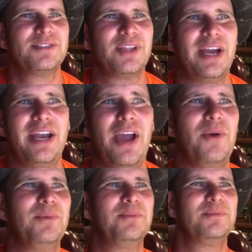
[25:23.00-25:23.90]
So there you
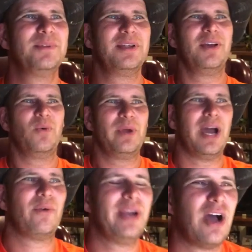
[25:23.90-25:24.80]
go. We
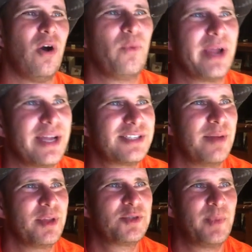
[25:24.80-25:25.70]
got
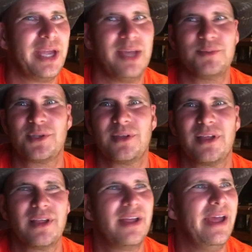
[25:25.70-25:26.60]
some of the spams.
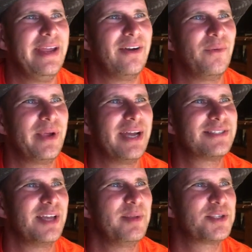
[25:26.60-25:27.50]
Hang on, we
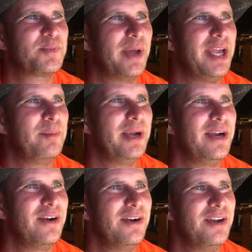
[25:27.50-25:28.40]
got some of the spam
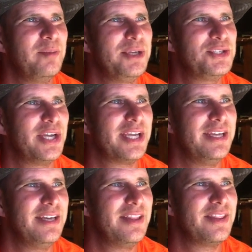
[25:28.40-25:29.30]
here. Let me check
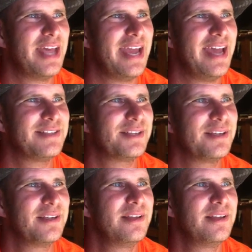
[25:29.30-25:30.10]
into that.